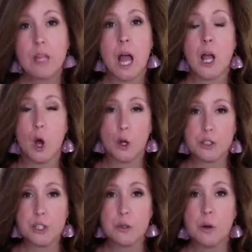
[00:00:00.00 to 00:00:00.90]
I
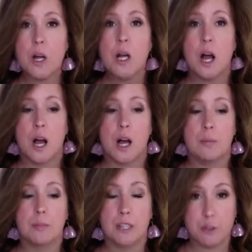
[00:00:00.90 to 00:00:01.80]
also
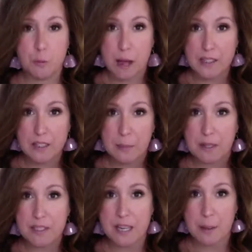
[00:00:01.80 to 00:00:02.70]
give you my
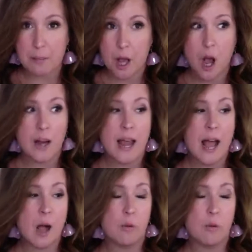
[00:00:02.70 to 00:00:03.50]
step-by-step on how,